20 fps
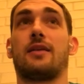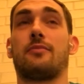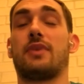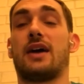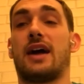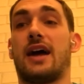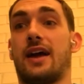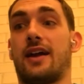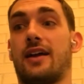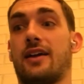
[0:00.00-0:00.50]

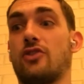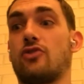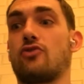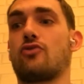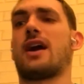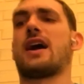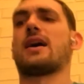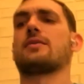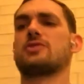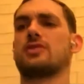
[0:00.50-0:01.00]
back and
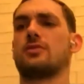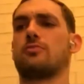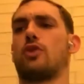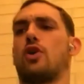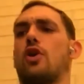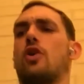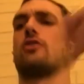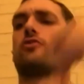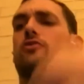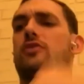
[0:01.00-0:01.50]
grabs the
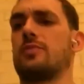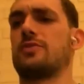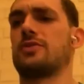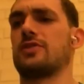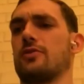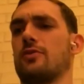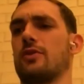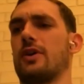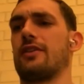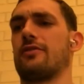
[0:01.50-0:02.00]
ball and rips
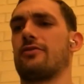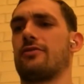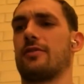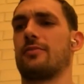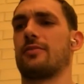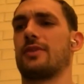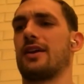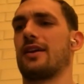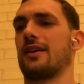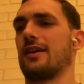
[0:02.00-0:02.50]
it away
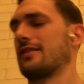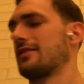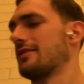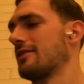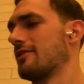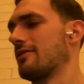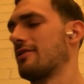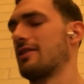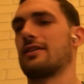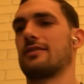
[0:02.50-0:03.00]
from me. And I
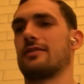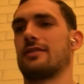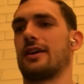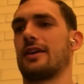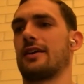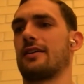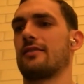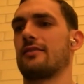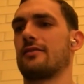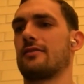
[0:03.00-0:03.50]
turn around
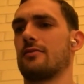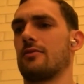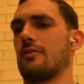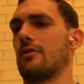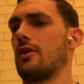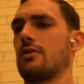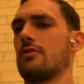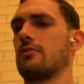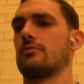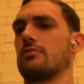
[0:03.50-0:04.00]
like,
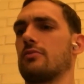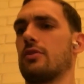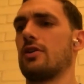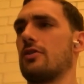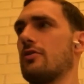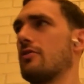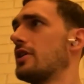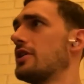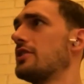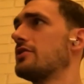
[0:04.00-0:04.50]

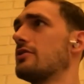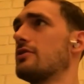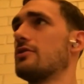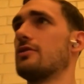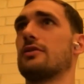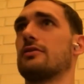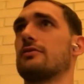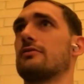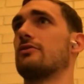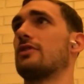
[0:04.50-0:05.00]
bro, what are you
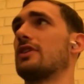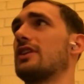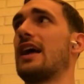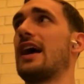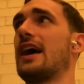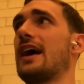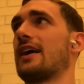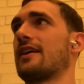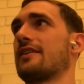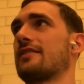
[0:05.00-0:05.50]
doing?
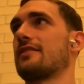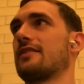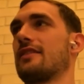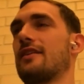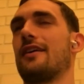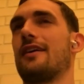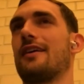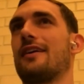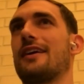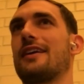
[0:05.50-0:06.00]
Relax.
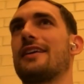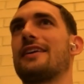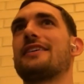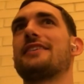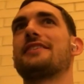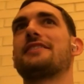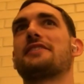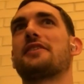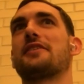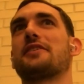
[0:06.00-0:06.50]
And
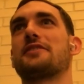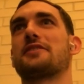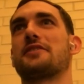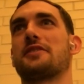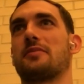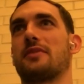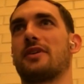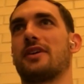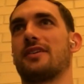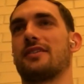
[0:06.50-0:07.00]
he turns
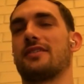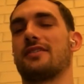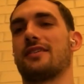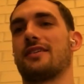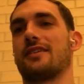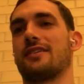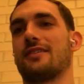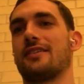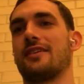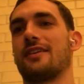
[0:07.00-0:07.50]
at me and
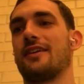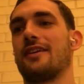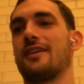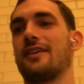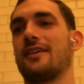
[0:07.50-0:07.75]
says,